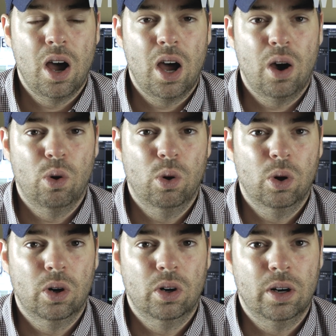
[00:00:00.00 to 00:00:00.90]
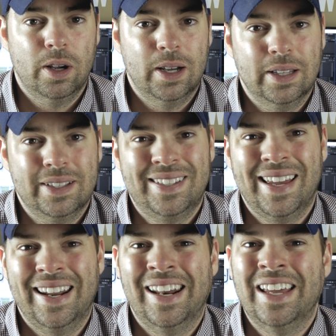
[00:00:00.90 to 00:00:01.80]
or
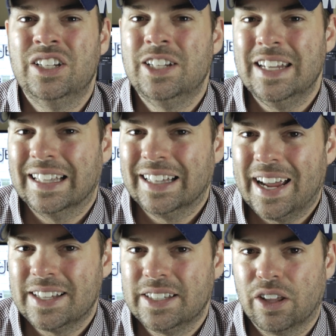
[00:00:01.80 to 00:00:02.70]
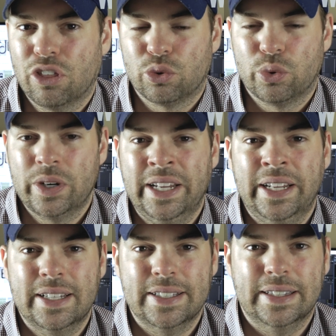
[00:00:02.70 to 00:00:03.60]
let's say an NHT Classic
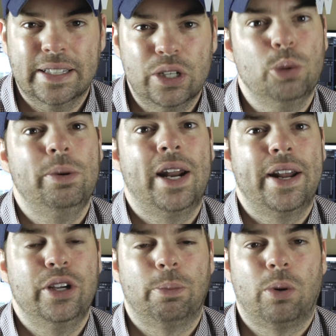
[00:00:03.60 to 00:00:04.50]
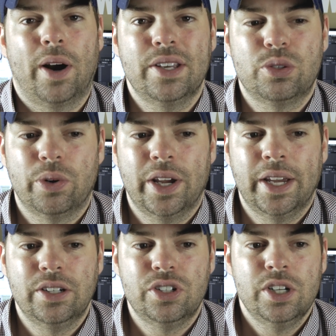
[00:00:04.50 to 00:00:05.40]
3 is a little bit out of your price
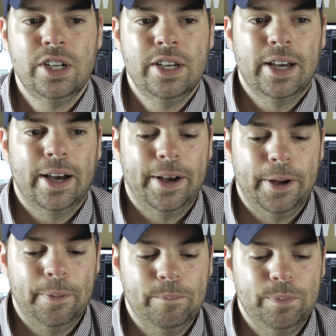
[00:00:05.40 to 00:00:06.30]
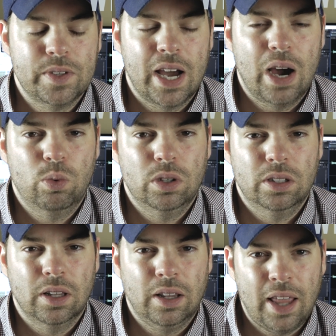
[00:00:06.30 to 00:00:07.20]
range, I
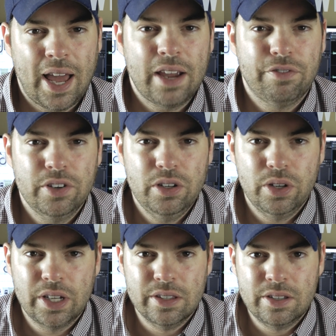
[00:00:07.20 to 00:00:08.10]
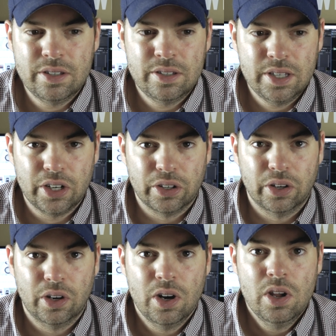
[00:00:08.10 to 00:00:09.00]
would like for you to
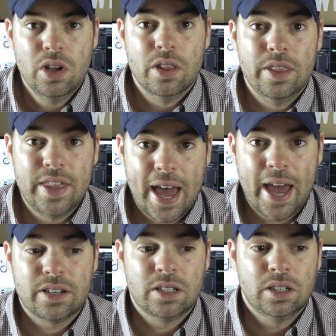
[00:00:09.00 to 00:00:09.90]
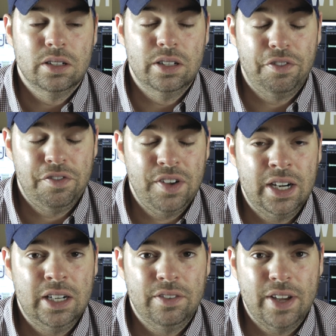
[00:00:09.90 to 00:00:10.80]
consider that
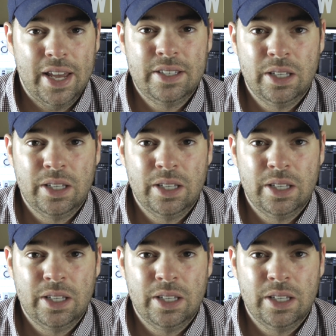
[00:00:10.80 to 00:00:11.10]
Definitive